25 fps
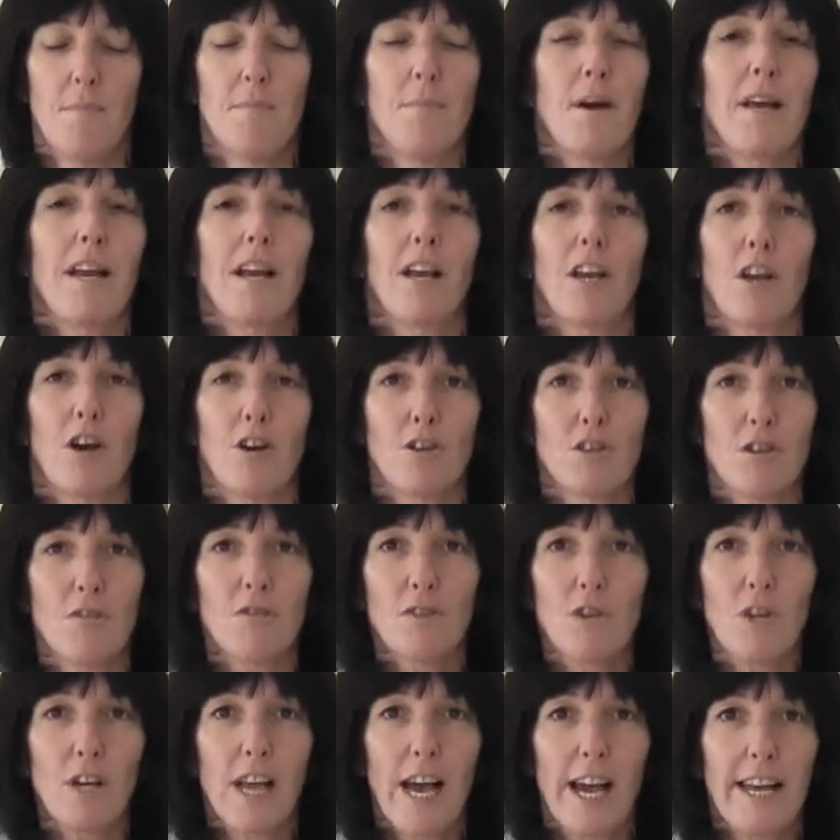But a lot
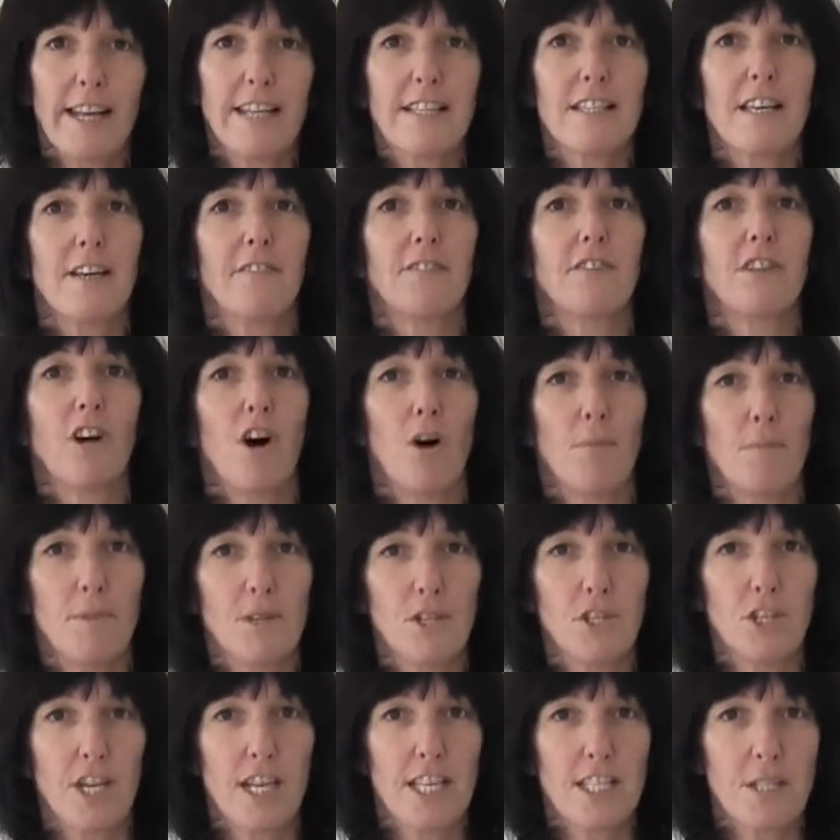of you ladies have got
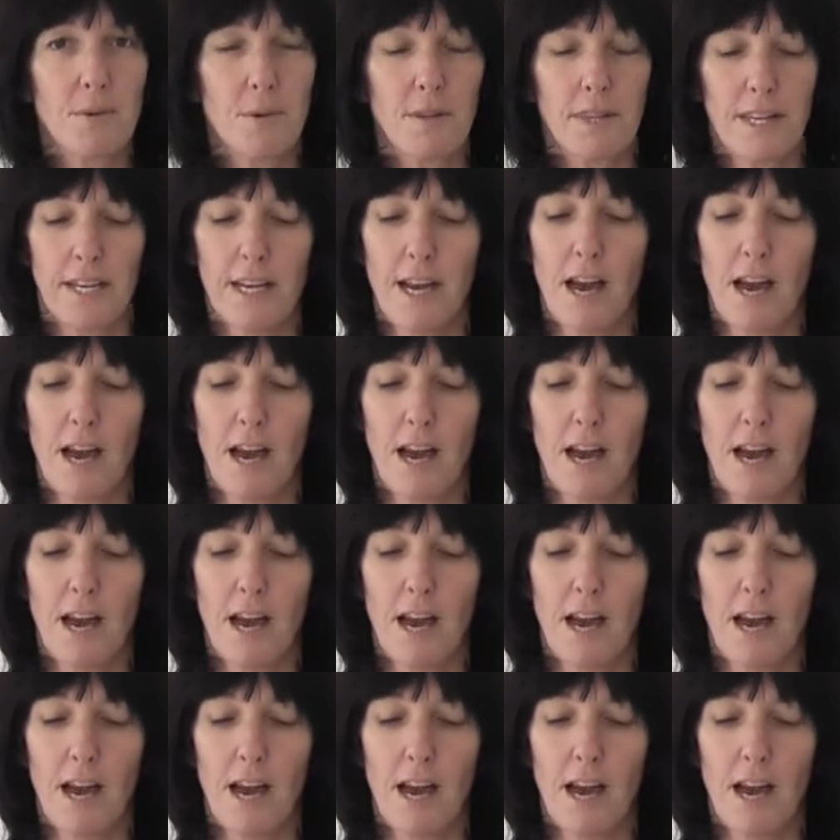machines with a